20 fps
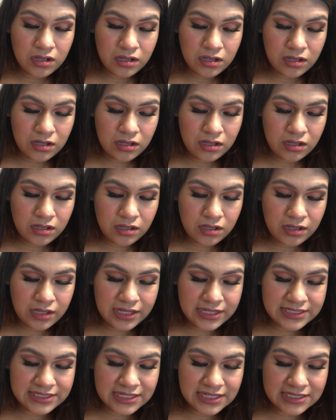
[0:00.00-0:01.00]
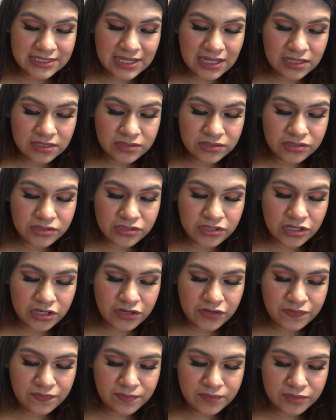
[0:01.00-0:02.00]
It says how to
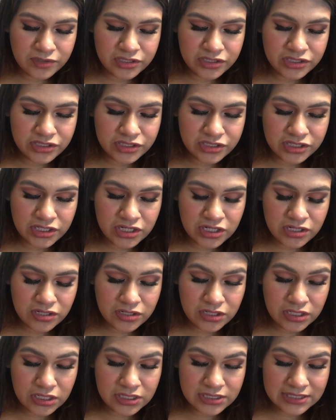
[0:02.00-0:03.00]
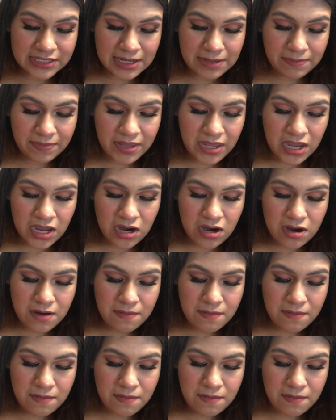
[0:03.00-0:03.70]
serve moisture and damp hair